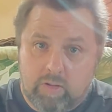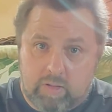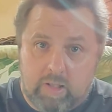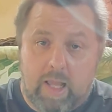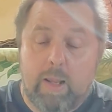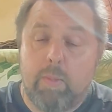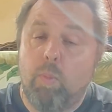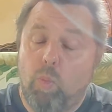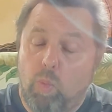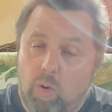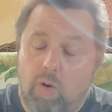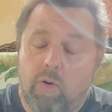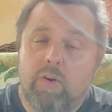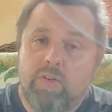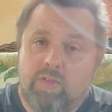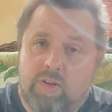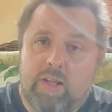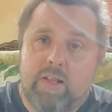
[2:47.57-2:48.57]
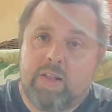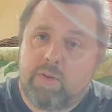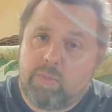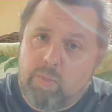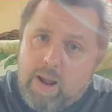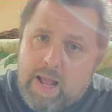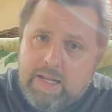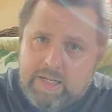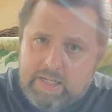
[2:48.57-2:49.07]
claim were indeed
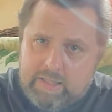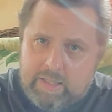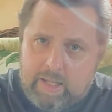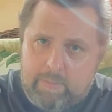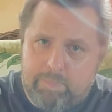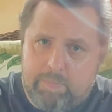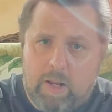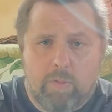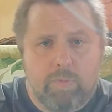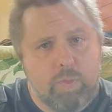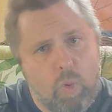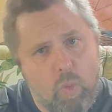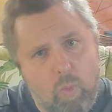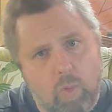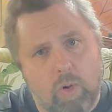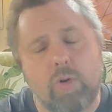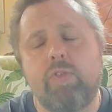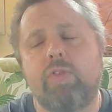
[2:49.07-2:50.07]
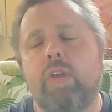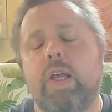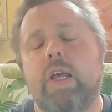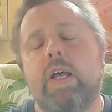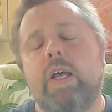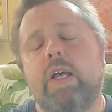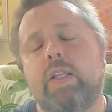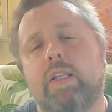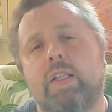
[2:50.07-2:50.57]
threatening them. Now, of course,
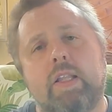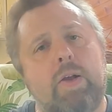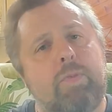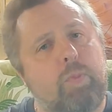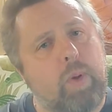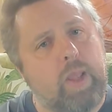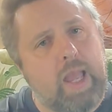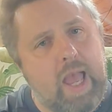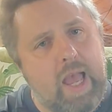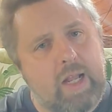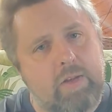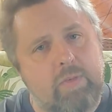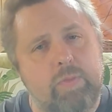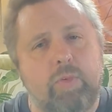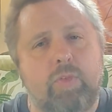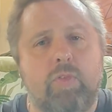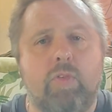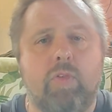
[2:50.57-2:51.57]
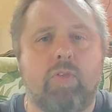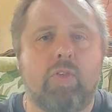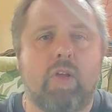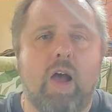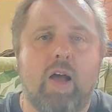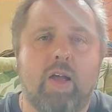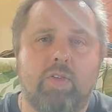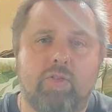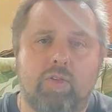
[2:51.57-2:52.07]
the left-wing activists
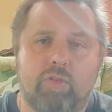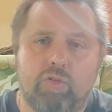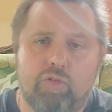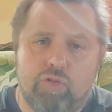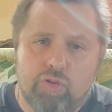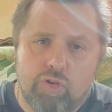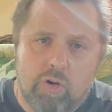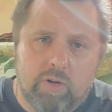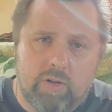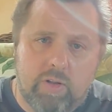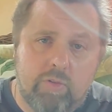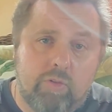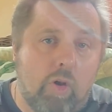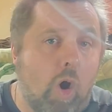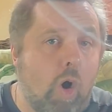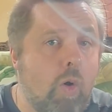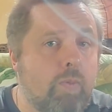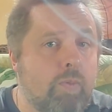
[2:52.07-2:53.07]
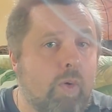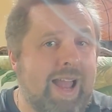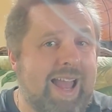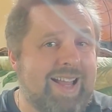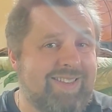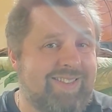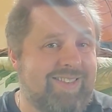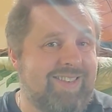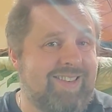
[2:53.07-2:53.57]
disguised as journalists over
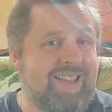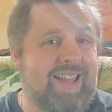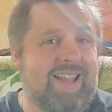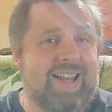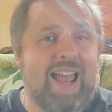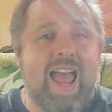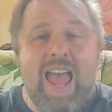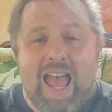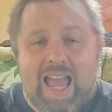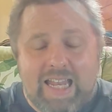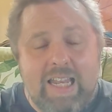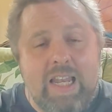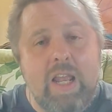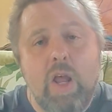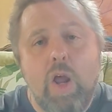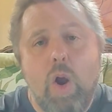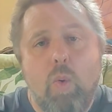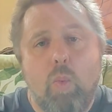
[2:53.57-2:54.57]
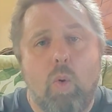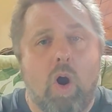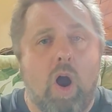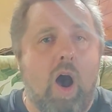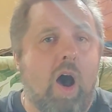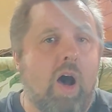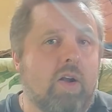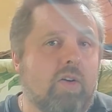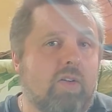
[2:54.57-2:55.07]
at CNN
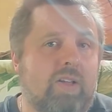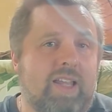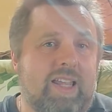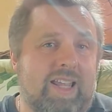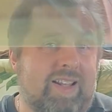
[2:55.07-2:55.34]
were utterly